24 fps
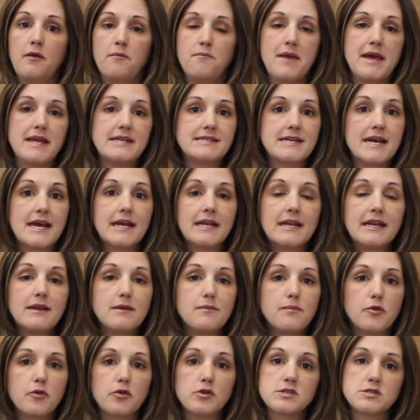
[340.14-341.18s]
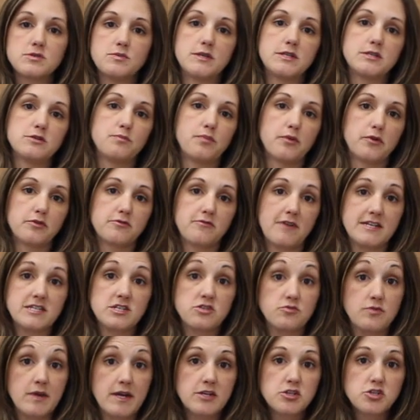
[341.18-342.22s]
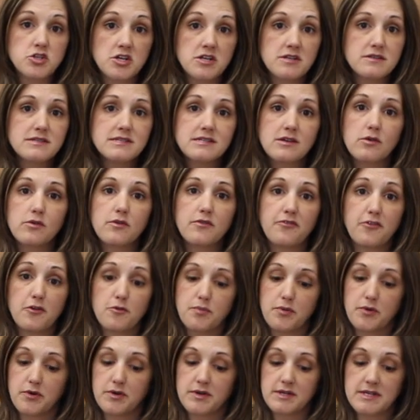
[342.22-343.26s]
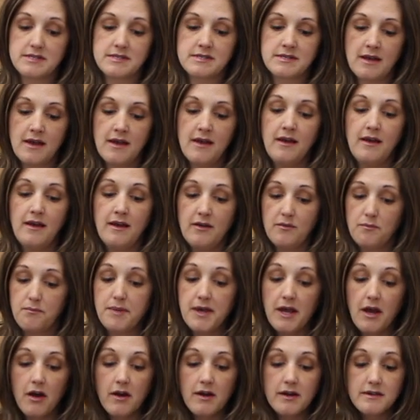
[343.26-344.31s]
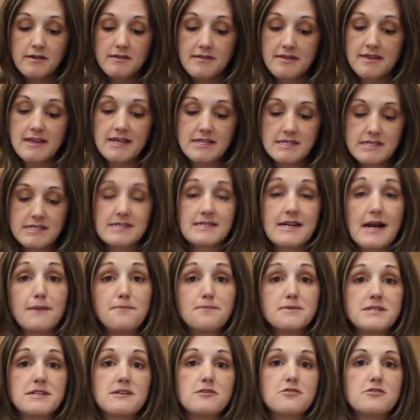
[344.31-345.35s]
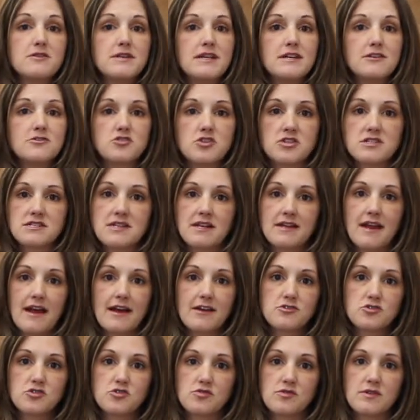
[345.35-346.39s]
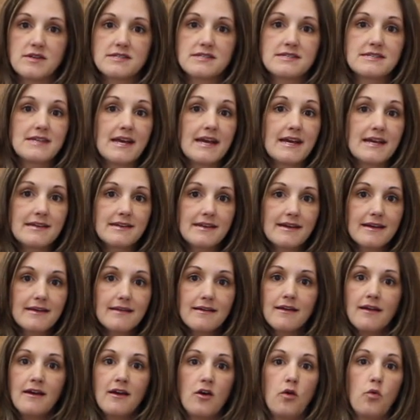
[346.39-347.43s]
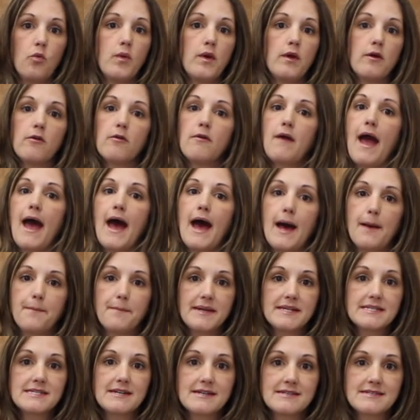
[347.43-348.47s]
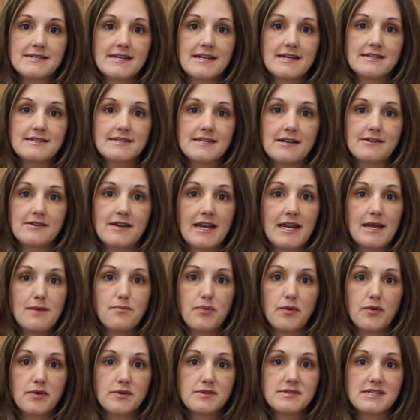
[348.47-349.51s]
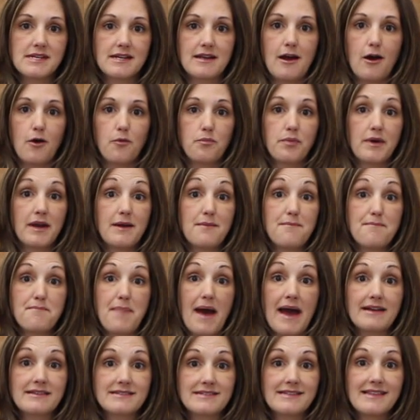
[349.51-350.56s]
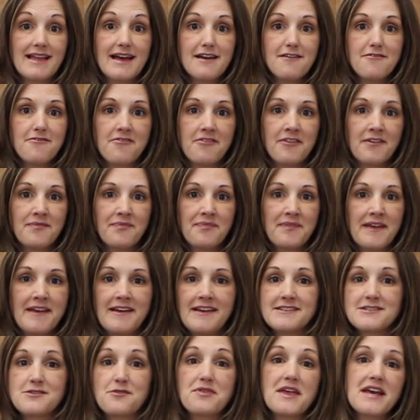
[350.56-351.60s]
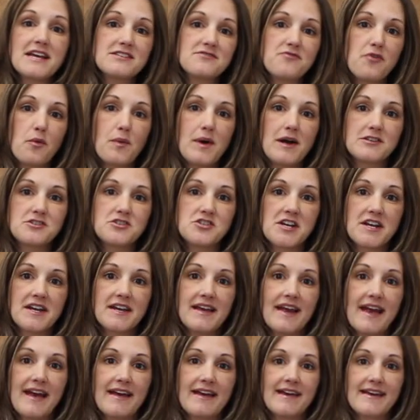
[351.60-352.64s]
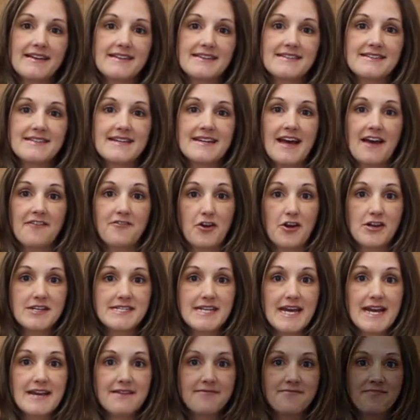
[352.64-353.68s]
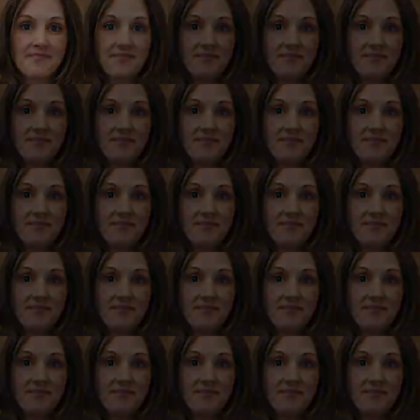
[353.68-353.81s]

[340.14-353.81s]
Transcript: maintain any boards. We do board restoration, so if your board is beyond these steps and you need just an extra sanding, we are happy to sand down any boards and help bring them back to life. So thanks for watching and have a great day.